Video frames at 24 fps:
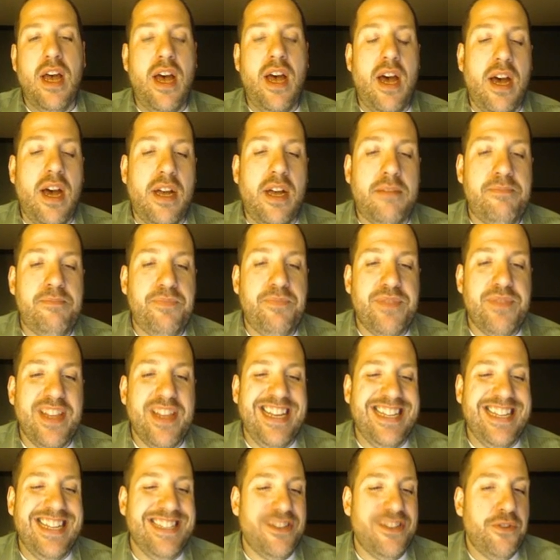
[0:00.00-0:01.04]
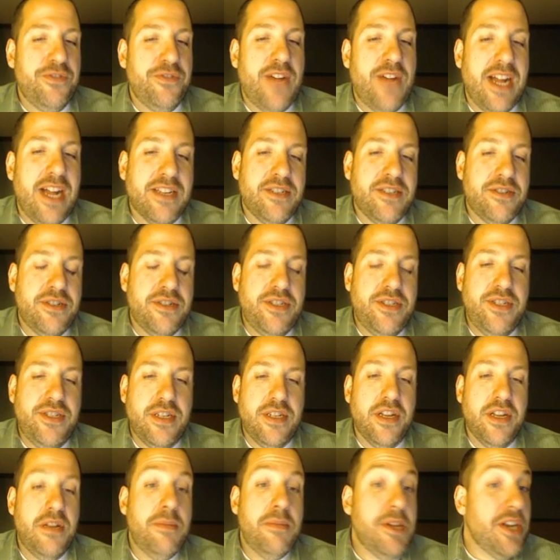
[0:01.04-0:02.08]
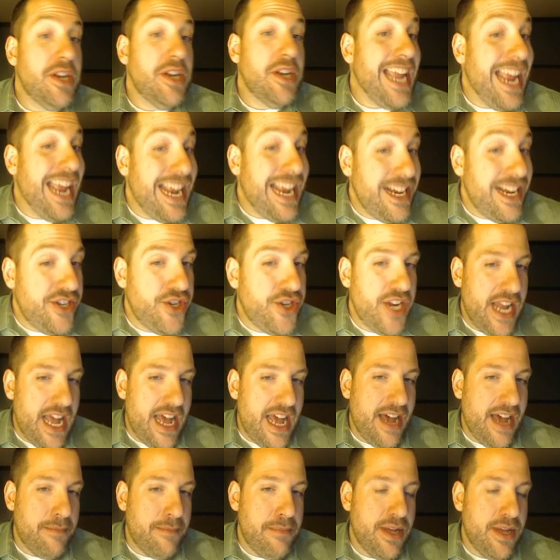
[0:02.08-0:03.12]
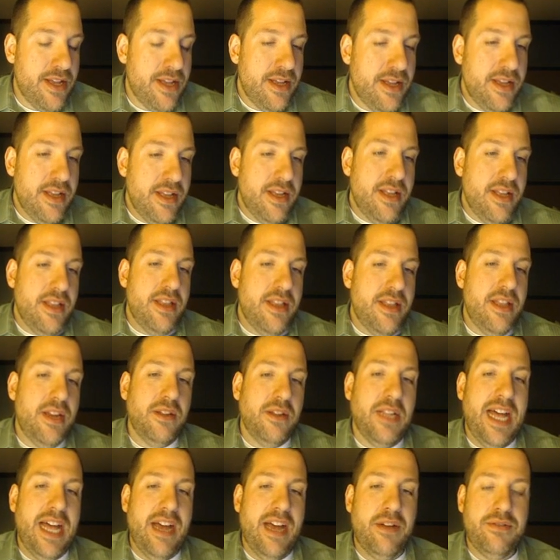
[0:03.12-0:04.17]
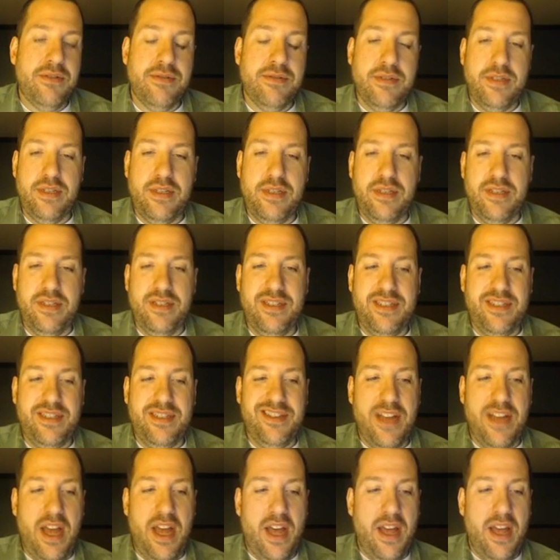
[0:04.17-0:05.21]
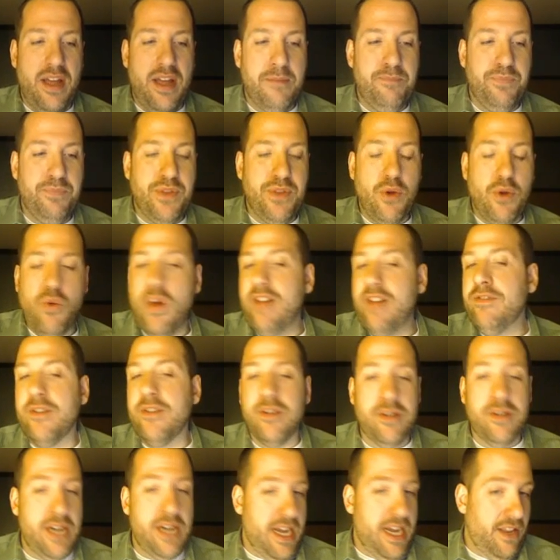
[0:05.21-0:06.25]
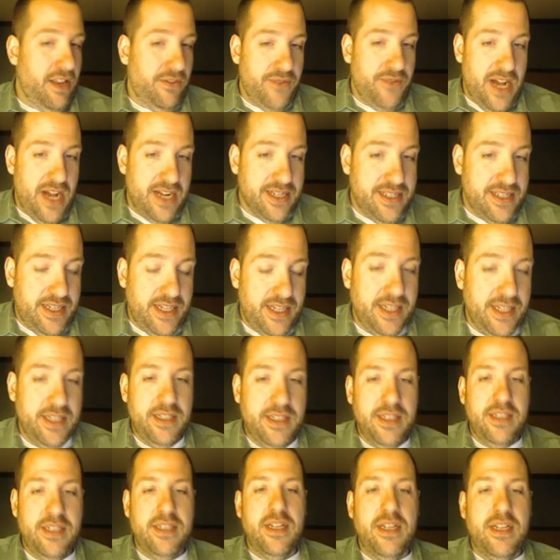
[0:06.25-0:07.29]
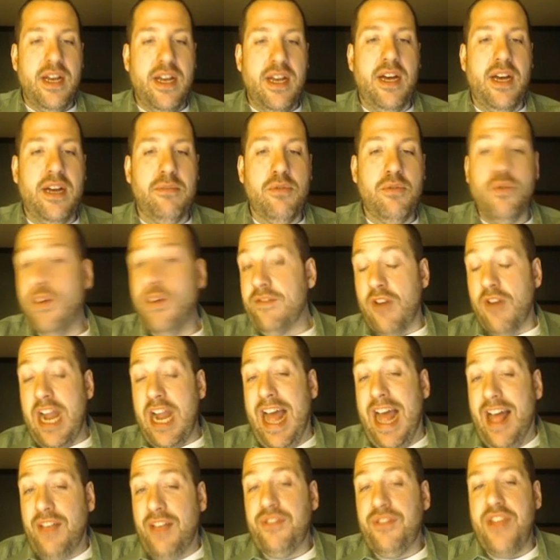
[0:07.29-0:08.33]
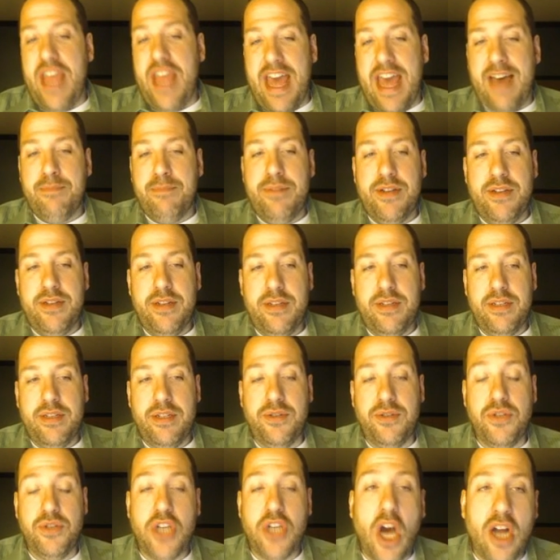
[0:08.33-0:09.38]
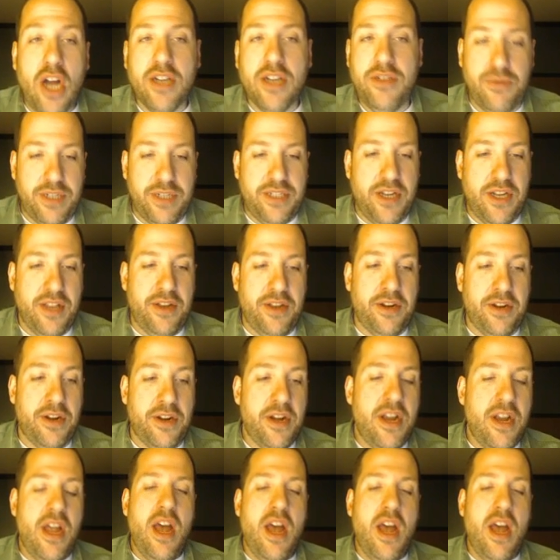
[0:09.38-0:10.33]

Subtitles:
And so Voxer is just a communication app that allows whoever is voxing, whoever has the app, to talk to each other.